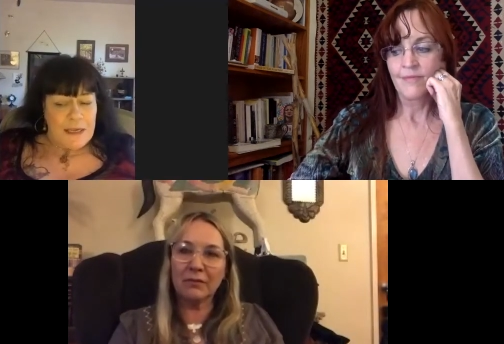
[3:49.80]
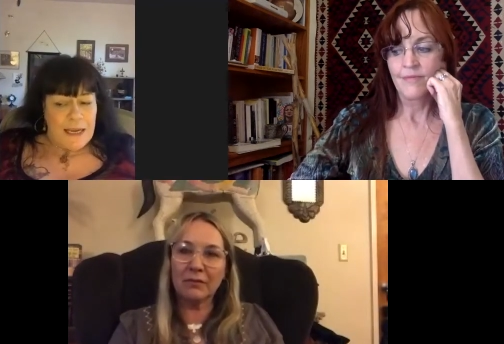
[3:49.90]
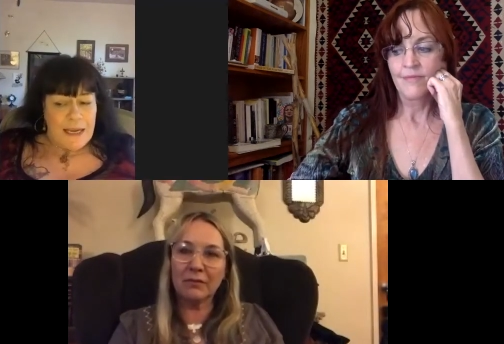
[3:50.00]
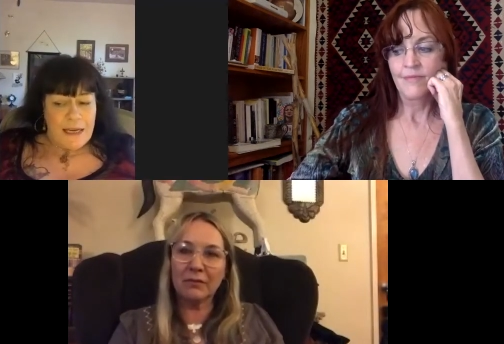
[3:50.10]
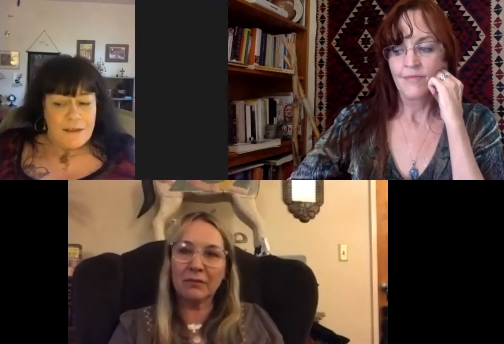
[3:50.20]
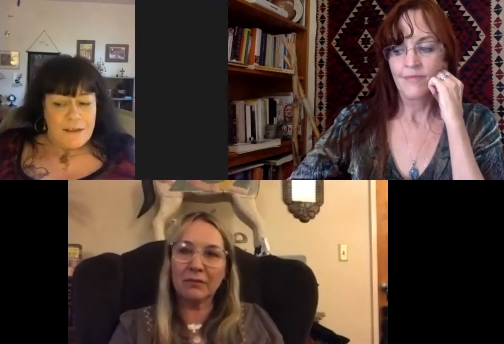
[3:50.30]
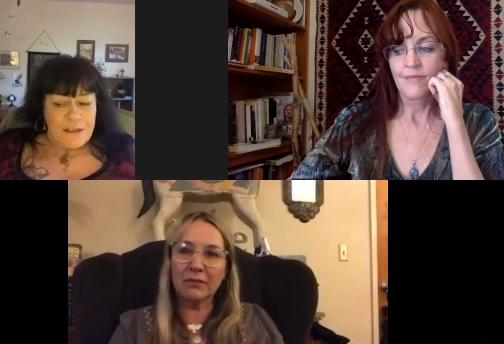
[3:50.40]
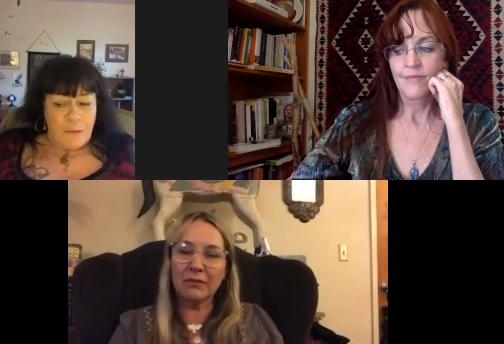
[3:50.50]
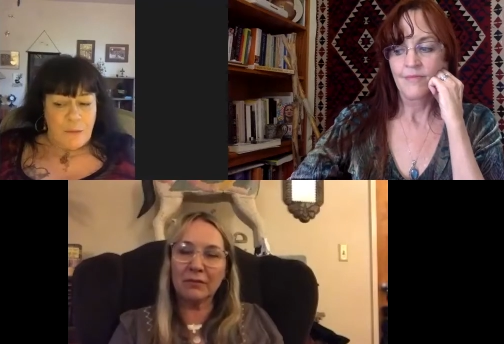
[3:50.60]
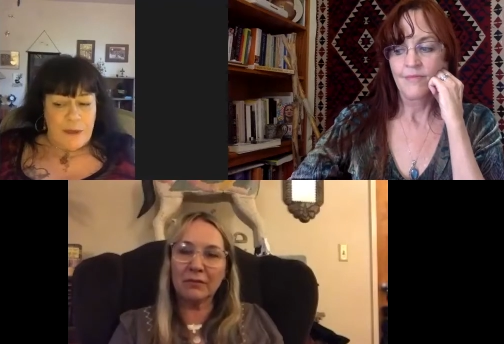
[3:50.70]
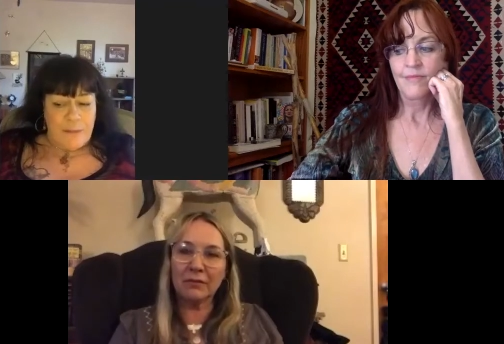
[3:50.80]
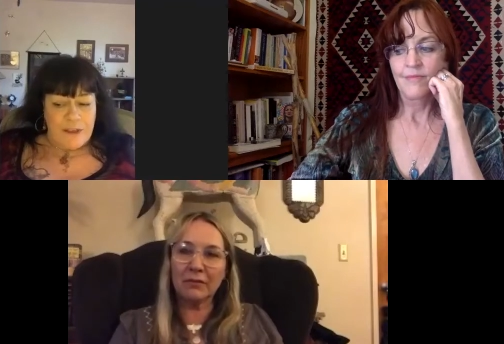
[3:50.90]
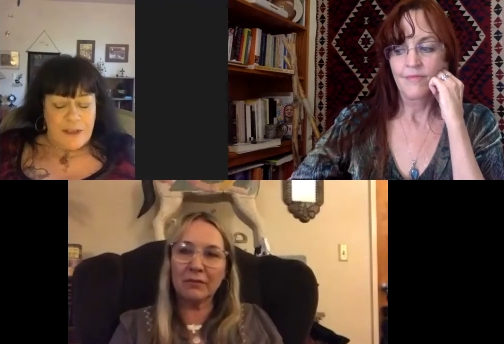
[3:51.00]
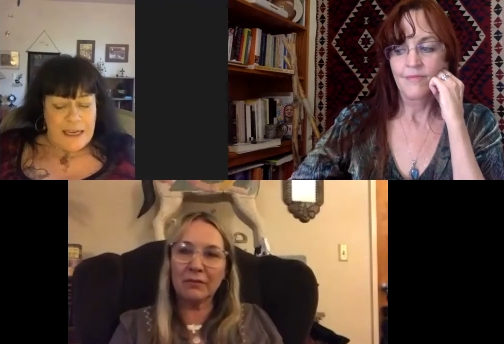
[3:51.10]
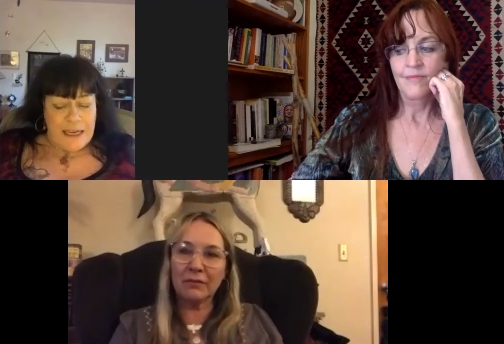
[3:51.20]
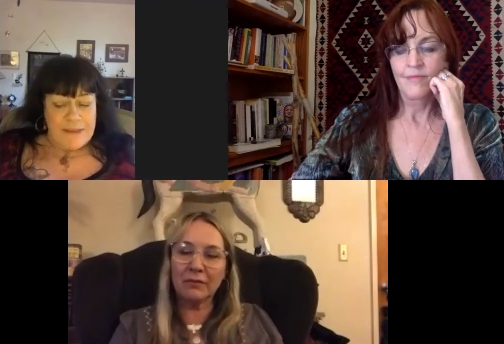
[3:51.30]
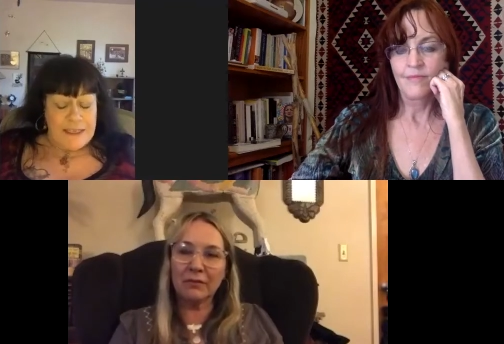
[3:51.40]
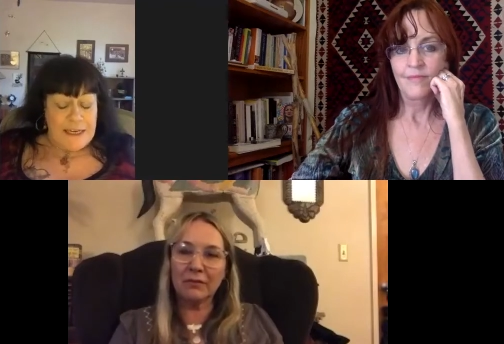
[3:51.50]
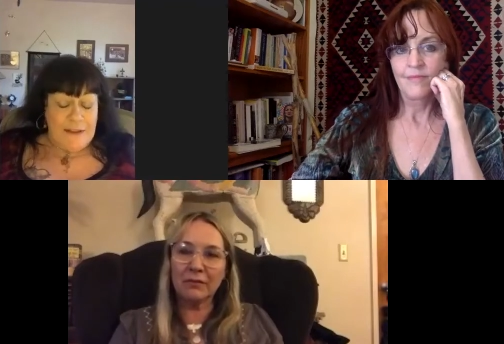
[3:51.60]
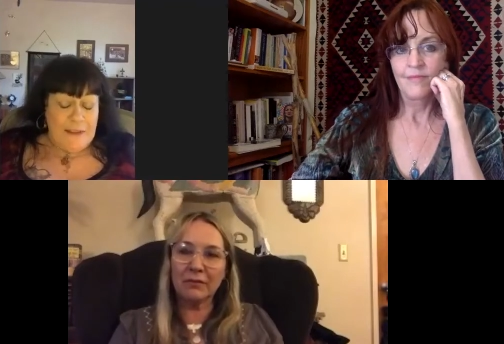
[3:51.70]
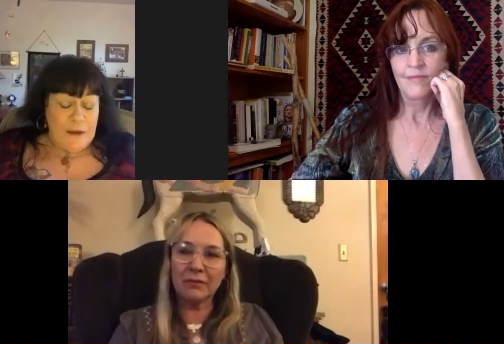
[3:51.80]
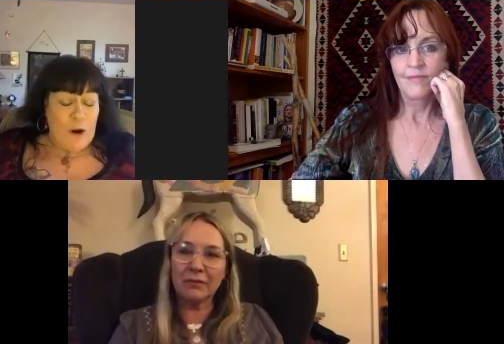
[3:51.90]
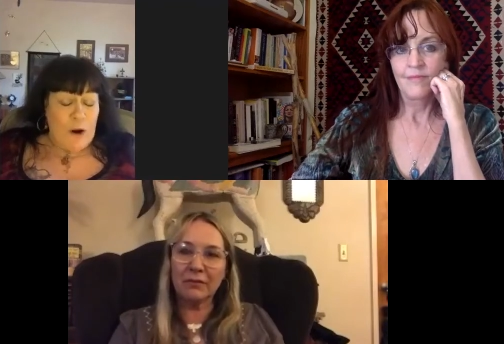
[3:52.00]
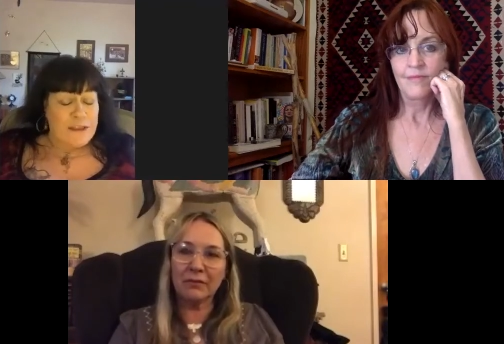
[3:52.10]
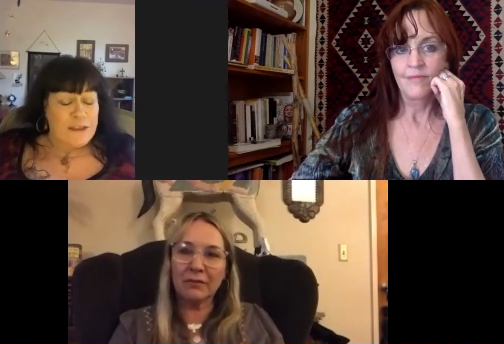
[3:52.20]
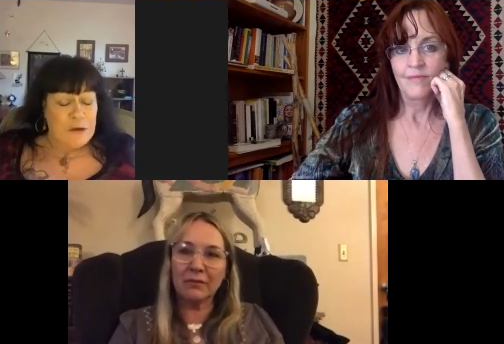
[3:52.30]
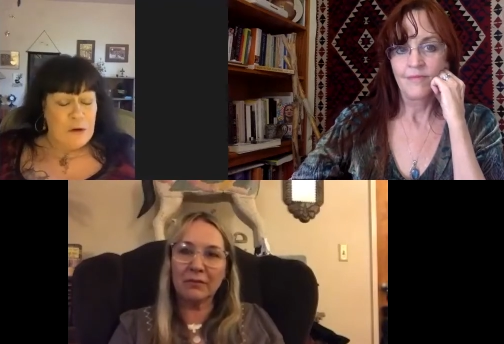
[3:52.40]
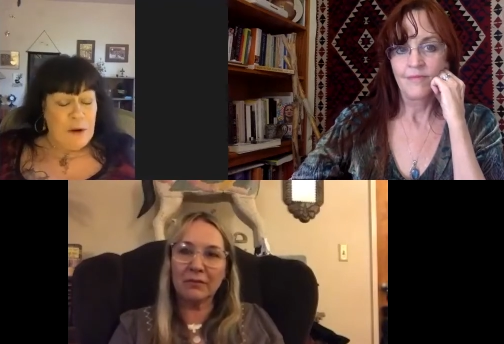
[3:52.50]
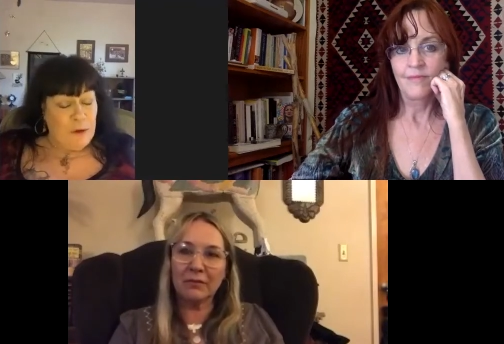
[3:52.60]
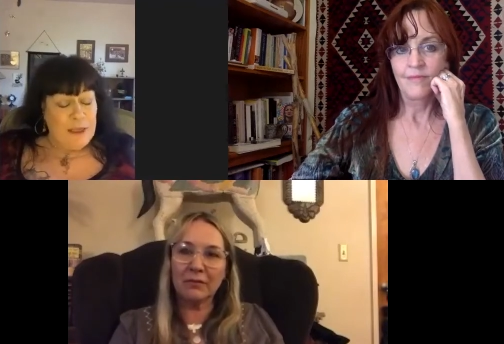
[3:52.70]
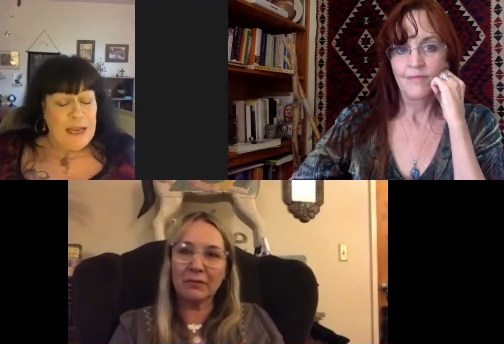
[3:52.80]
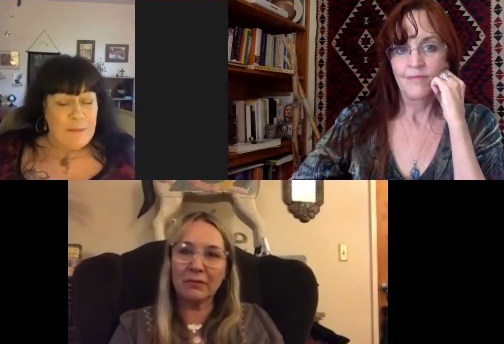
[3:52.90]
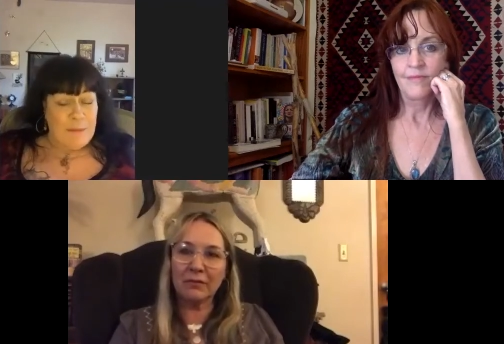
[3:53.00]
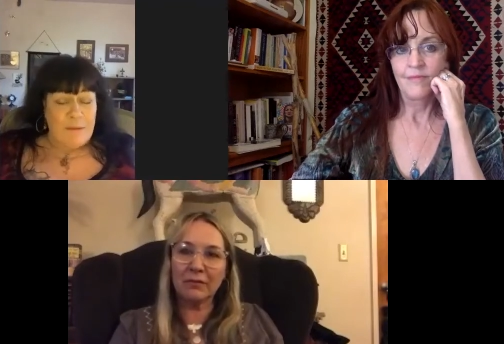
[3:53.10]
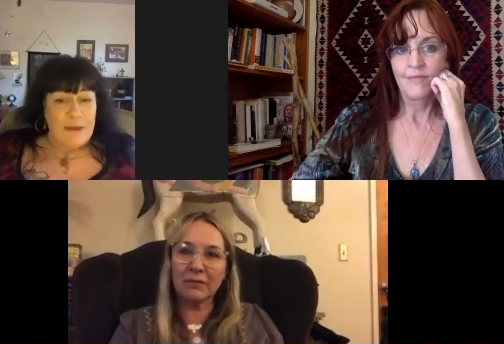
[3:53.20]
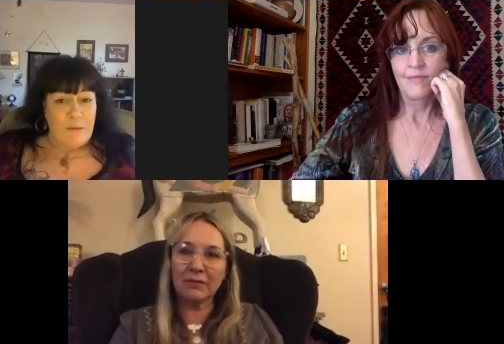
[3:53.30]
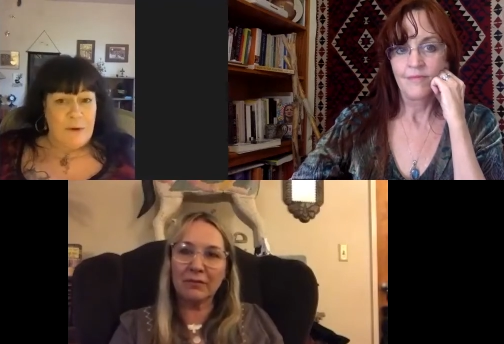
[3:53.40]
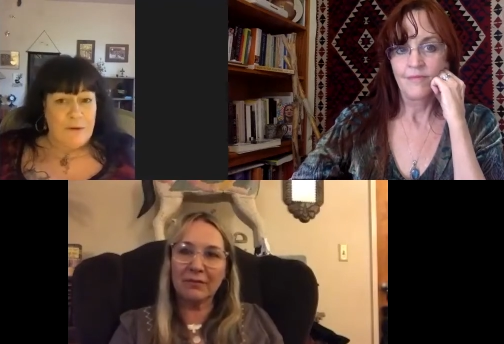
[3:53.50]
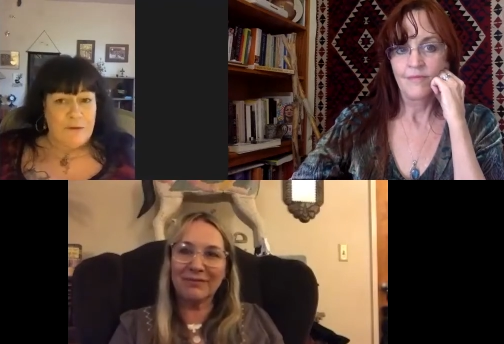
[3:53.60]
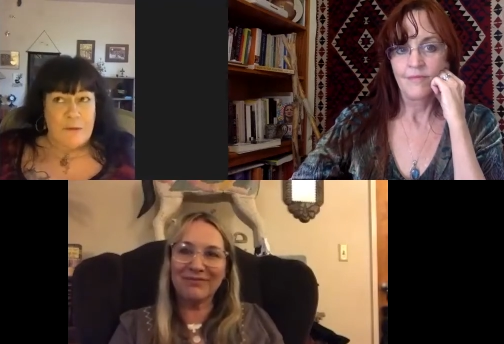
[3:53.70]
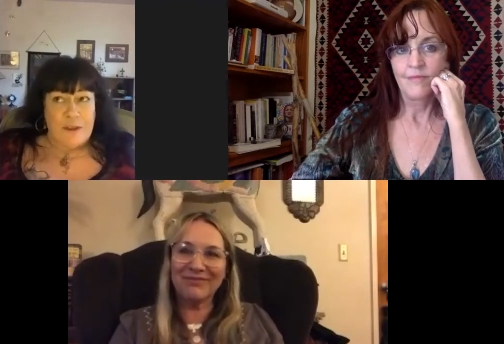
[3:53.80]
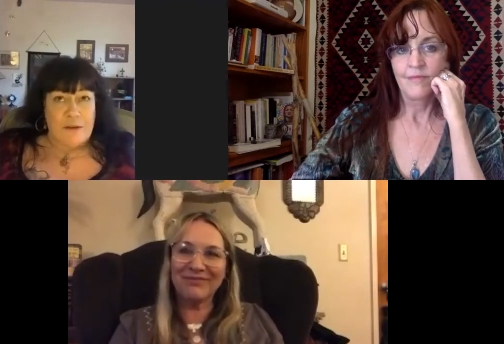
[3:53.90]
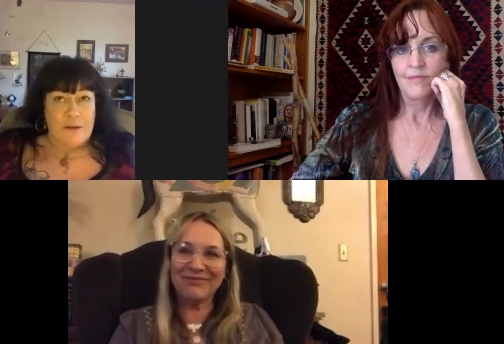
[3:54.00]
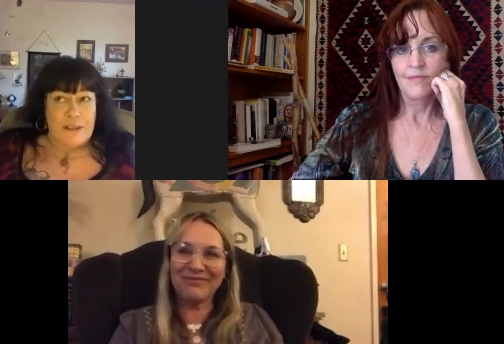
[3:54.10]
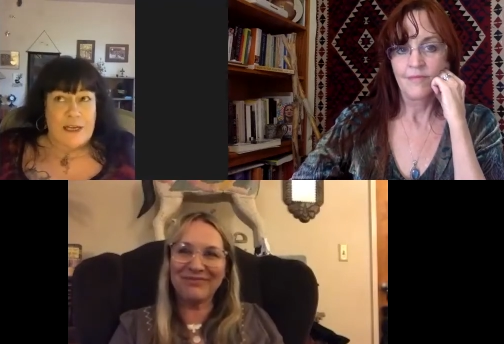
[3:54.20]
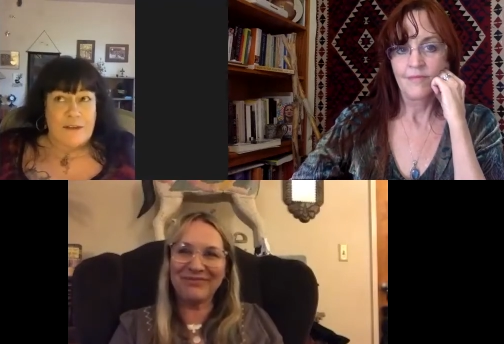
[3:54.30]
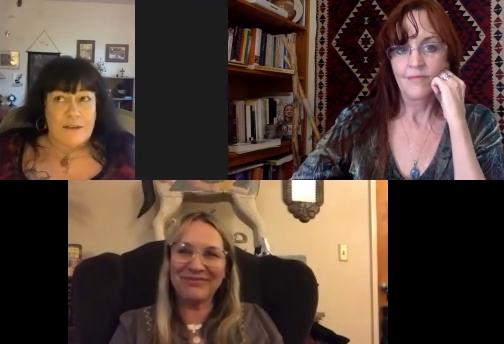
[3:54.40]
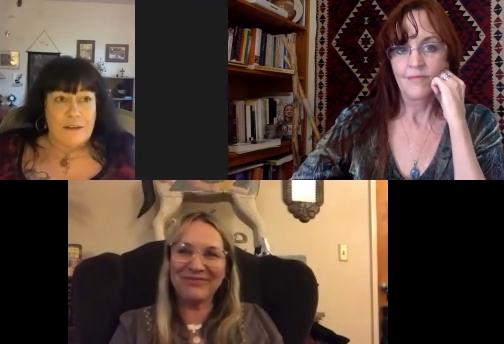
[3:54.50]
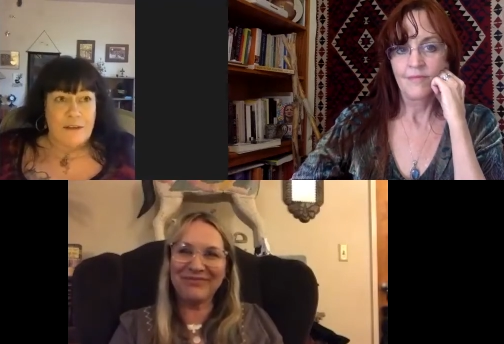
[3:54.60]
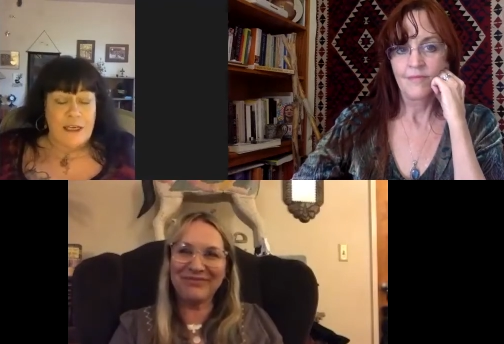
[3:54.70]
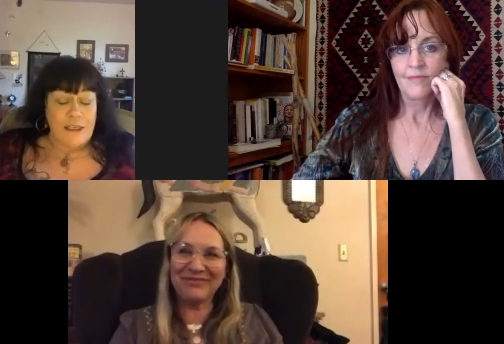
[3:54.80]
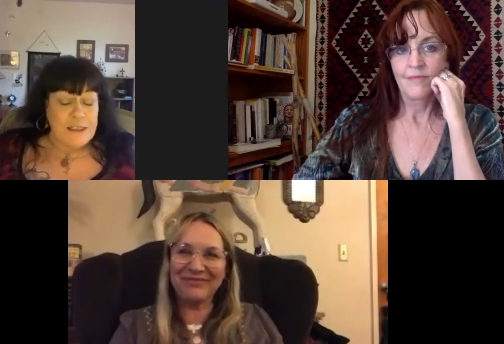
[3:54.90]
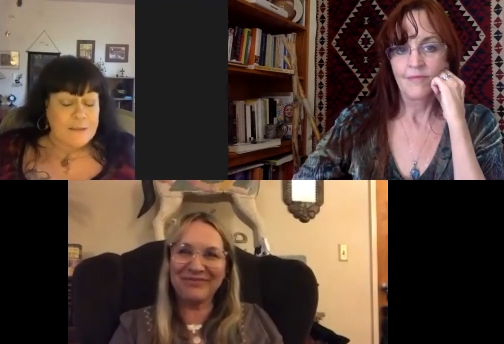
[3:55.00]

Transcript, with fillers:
Speaker 1: and so pretty much, like Amy said, anything that walks in the door, I'm really happy to meet with from adults down to little kids.